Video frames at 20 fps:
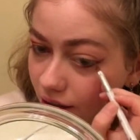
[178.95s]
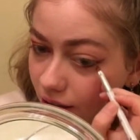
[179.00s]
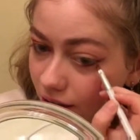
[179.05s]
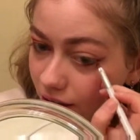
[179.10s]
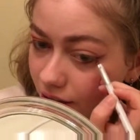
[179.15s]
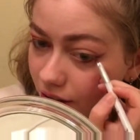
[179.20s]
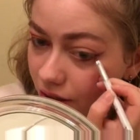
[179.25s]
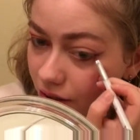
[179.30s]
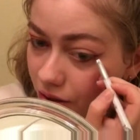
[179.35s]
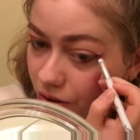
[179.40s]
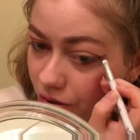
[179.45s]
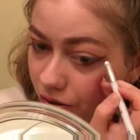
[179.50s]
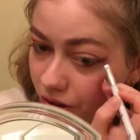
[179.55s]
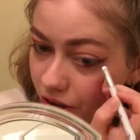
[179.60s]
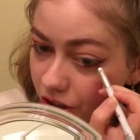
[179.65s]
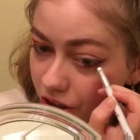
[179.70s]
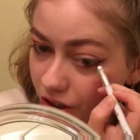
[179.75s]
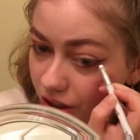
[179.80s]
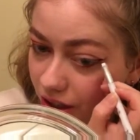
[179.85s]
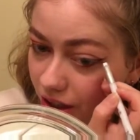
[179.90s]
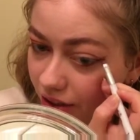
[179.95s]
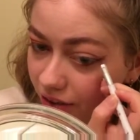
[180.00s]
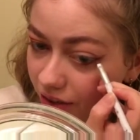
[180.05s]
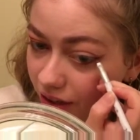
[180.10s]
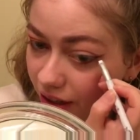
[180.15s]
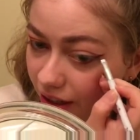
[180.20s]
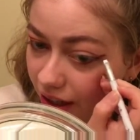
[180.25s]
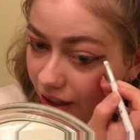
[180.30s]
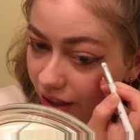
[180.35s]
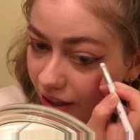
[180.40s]
So it's really just giving
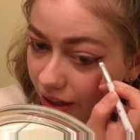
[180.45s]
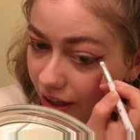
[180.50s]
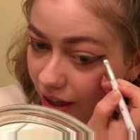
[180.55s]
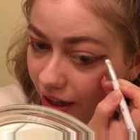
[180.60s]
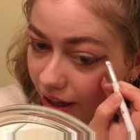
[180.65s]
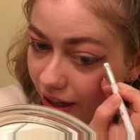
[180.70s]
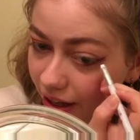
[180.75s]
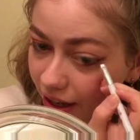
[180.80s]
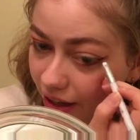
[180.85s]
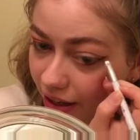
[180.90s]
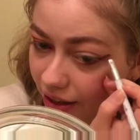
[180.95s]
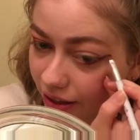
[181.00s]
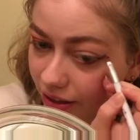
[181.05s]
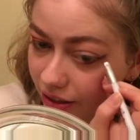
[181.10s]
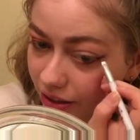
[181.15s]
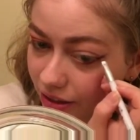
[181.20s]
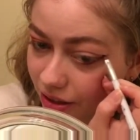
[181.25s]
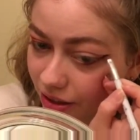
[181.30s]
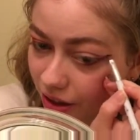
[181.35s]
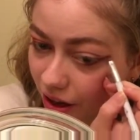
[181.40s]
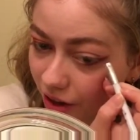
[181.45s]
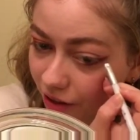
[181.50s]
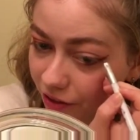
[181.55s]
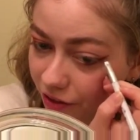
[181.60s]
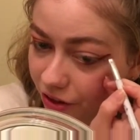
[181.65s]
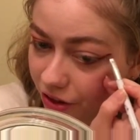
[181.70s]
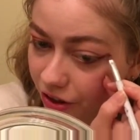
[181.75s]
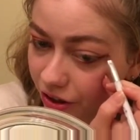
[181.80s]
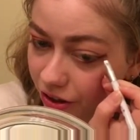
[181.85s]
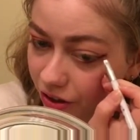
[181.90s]
it a
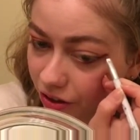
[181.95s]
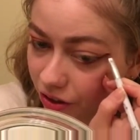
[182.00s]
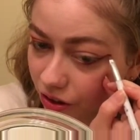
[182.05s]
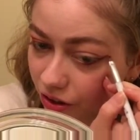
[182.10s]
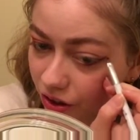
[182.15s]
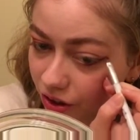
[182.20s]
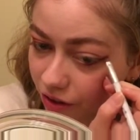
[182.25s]
softer look